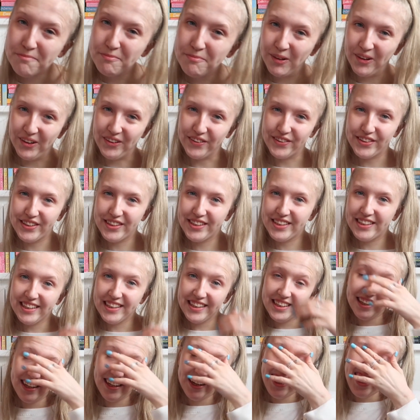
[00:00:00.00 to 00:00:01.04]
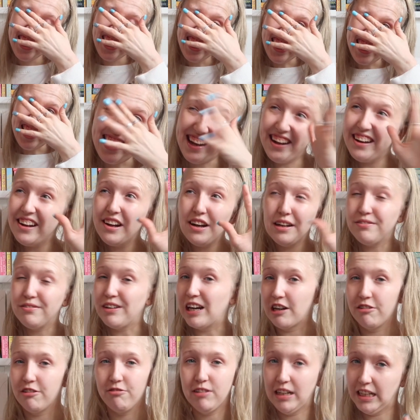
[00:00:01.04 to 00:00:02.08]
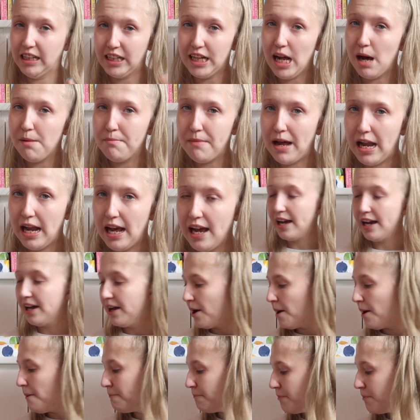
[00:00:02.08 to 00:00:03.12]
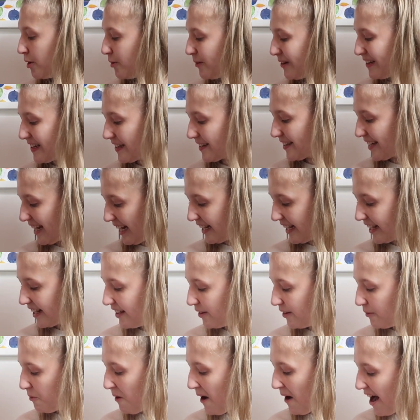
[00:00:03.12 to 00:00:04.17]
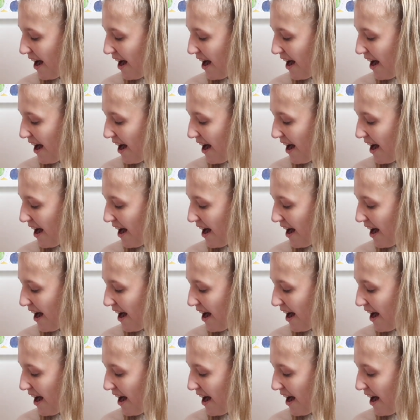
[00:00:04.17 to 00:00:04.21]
books. I don't know if I can read that many, but we'll see what